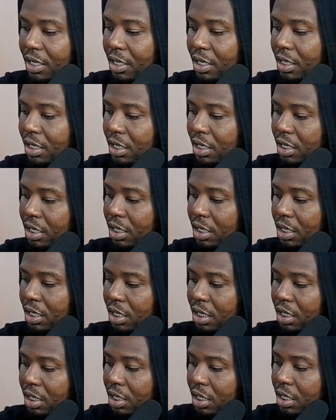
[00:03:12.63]

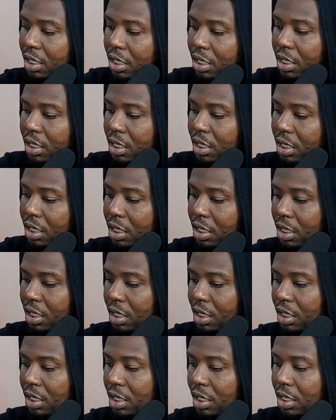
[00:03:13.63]

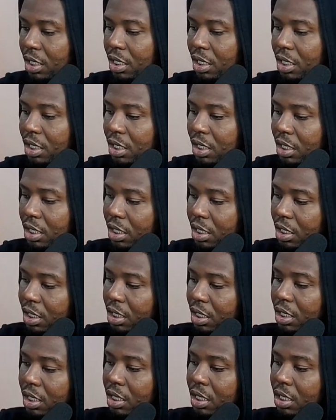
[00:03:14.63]

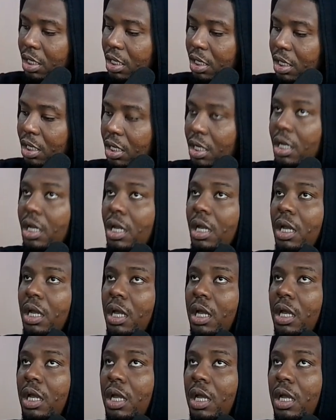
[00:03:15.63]

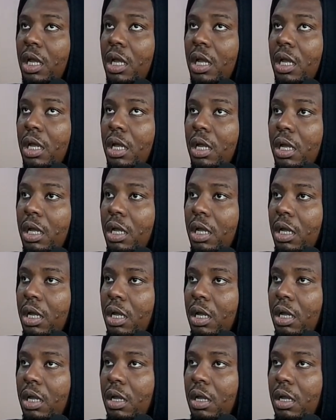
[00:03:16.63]
No one is speaking in this clip.